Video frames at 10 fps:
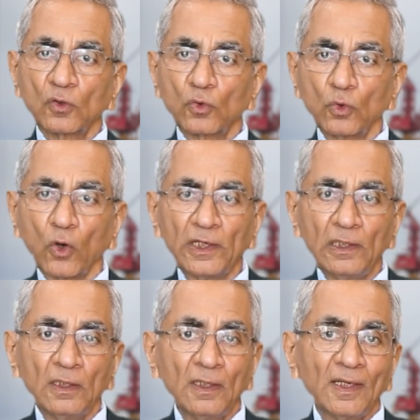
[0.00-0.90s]
crude
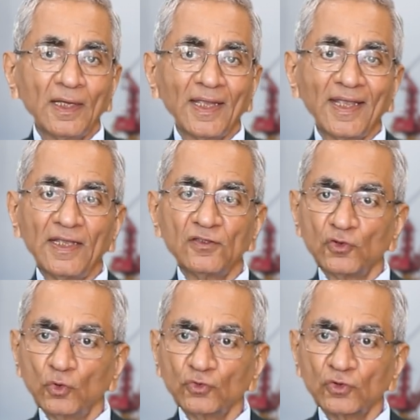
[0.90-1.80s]
oil is
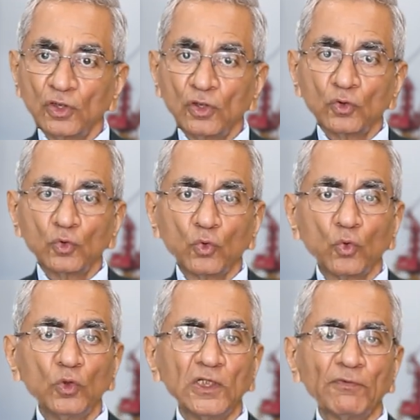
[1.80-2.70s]
used to
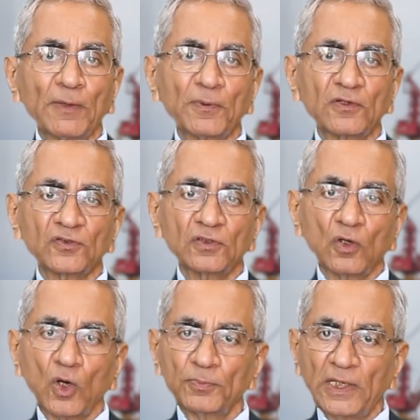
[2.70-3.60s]
cool the vapors
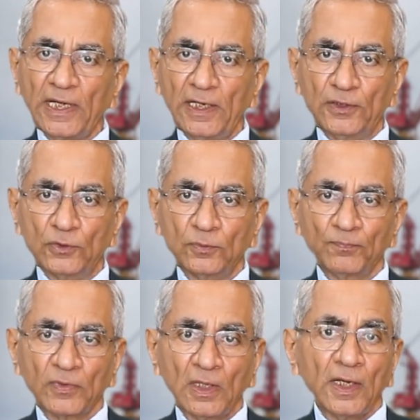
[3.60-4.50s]
of the ADU.
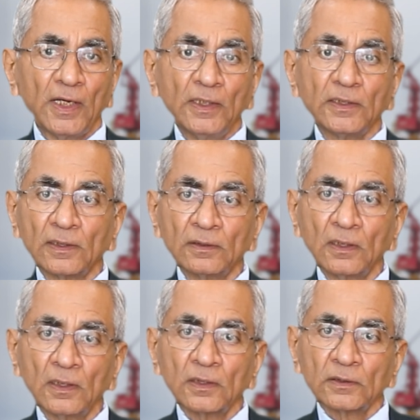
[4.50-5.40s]
In turn,
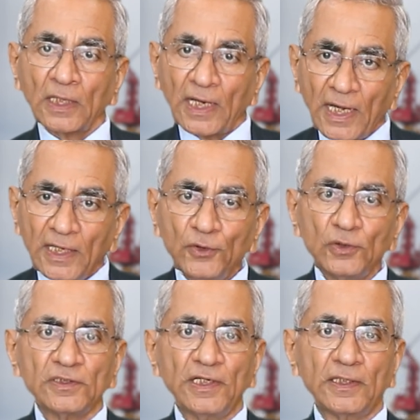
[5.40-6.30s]
the ADU
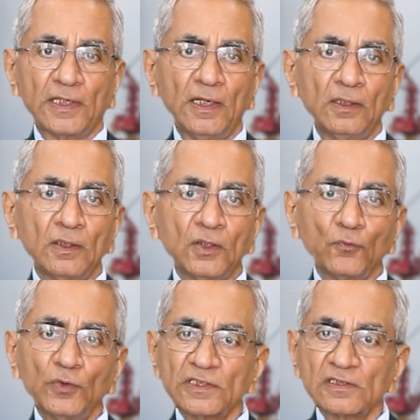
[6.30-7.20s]
is heated
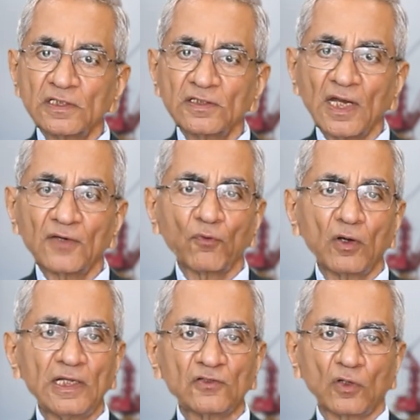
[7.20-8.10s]
which is desired
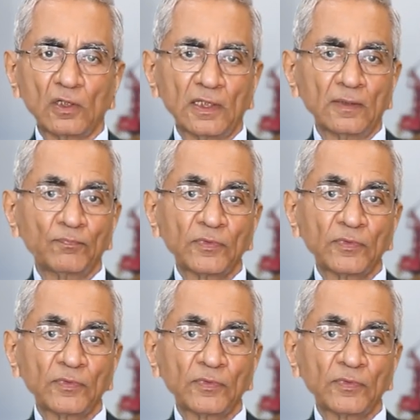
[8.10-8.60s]
for desalting.